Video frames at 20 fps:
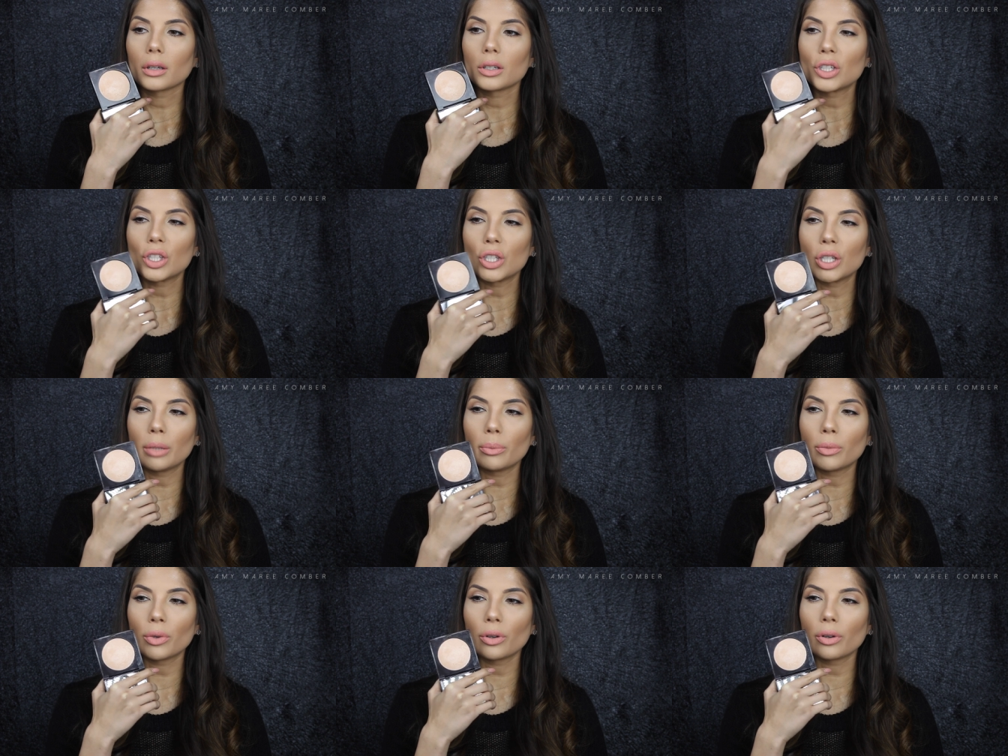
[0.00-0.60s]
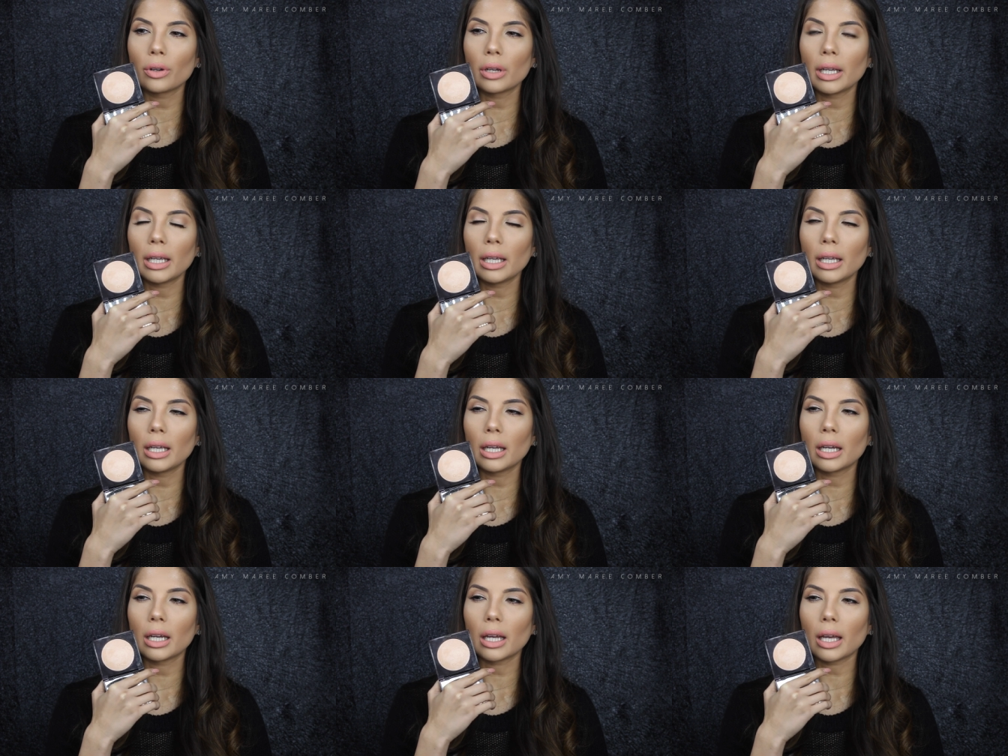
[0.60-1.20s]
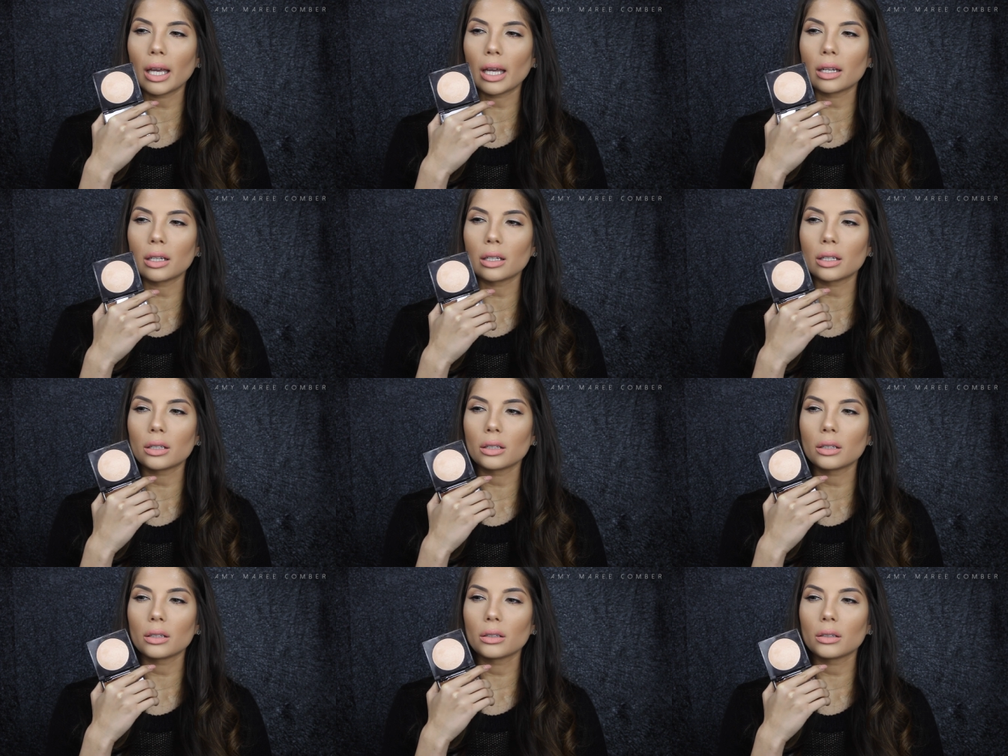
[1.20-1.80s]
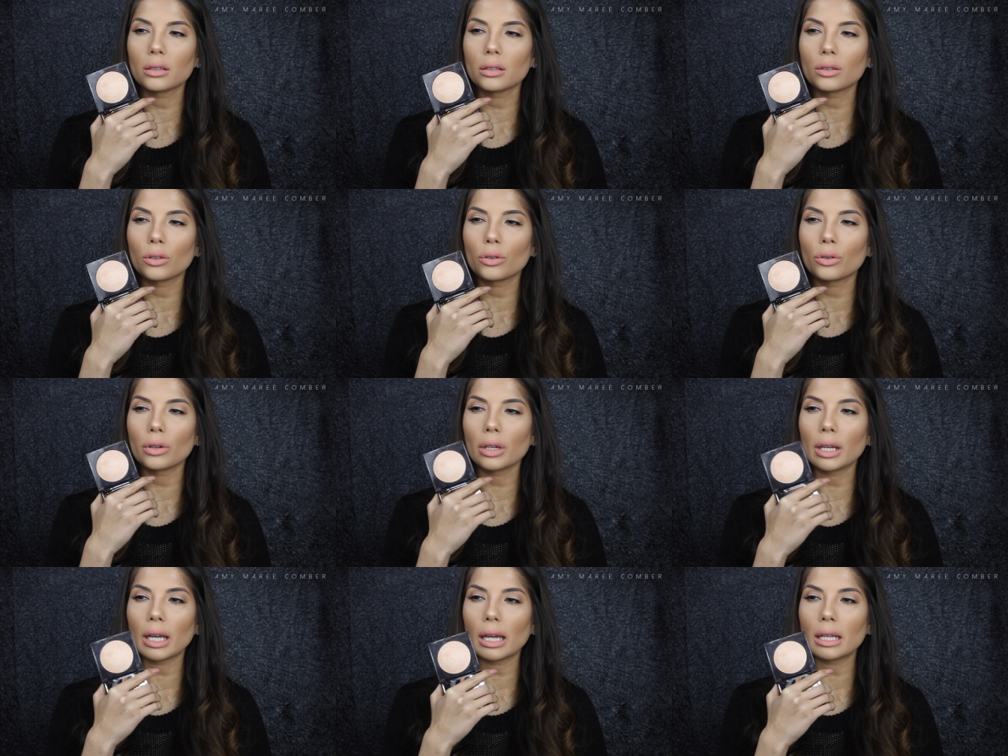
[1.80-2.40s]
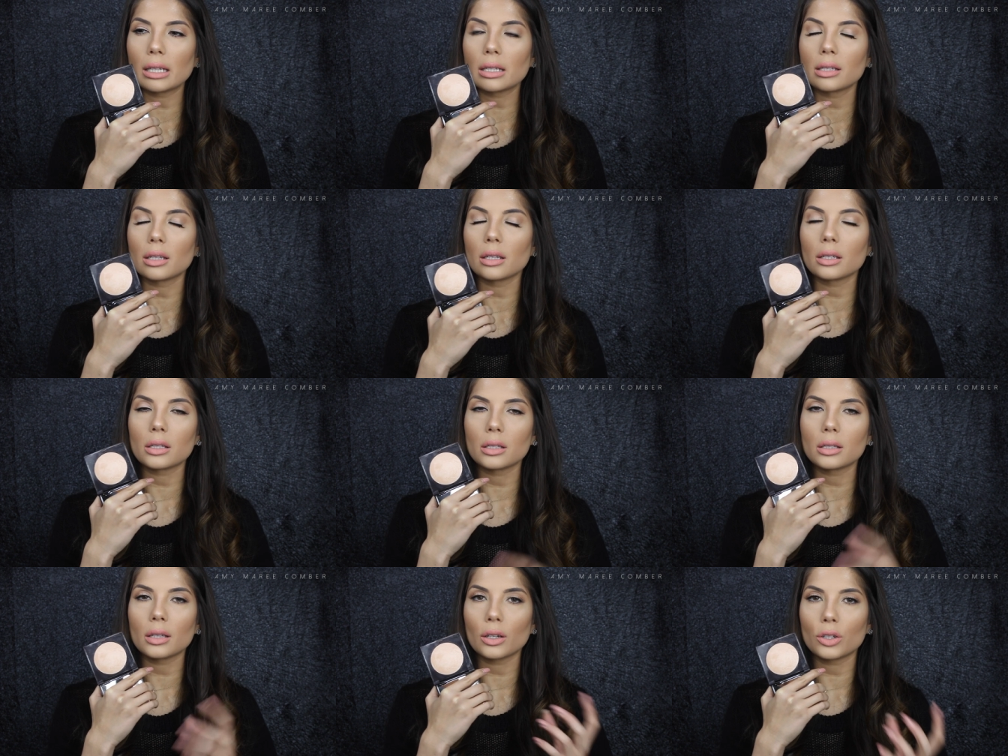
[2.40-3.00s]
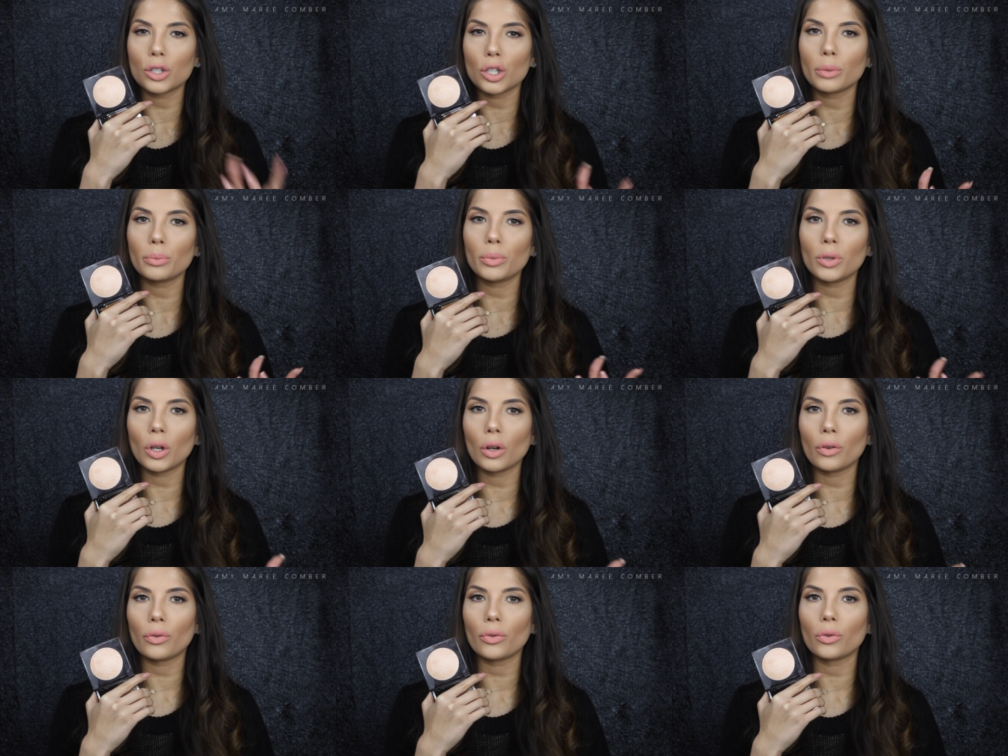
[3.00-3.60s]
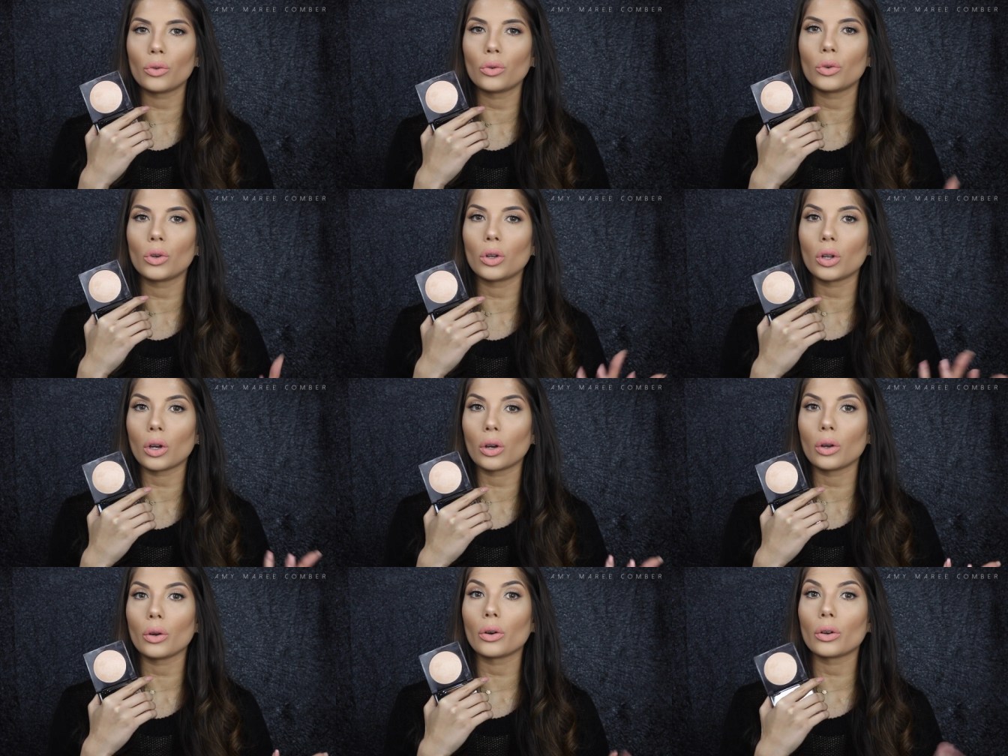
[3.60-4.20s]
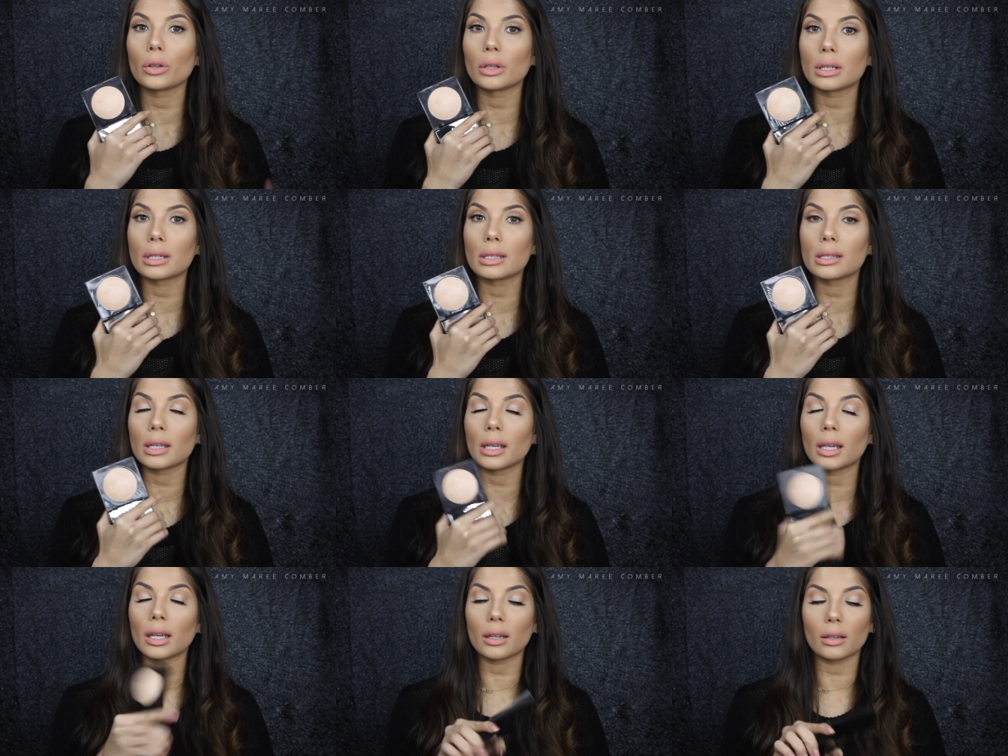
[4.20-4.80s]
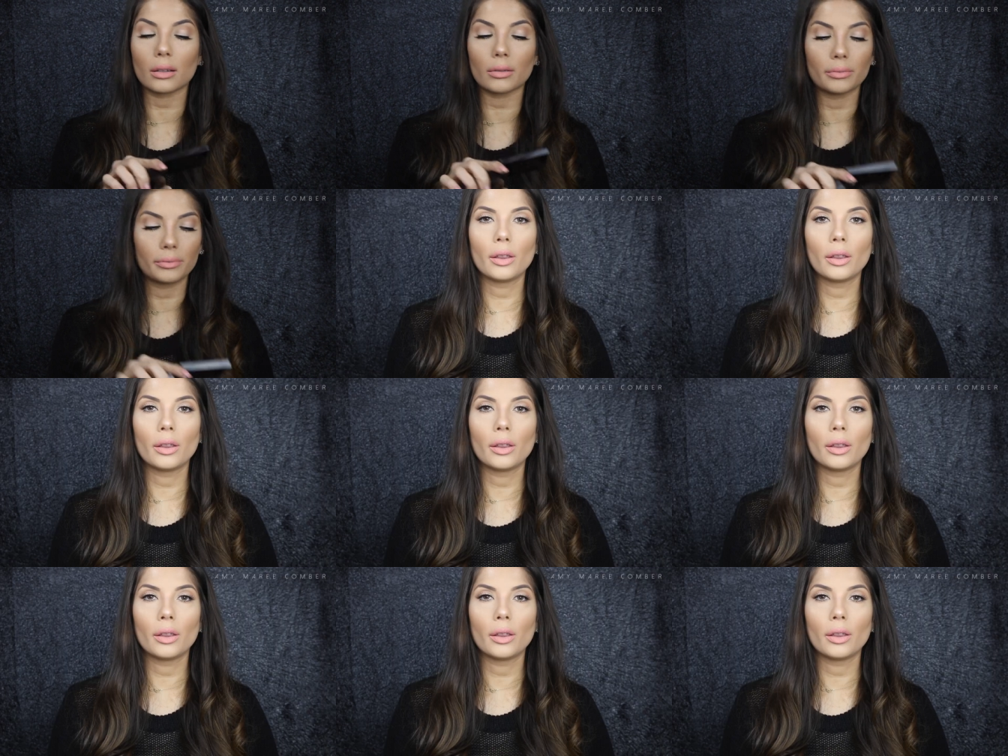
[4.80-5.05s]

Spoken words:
shimmery and it creates such a beautiful glow on the skin.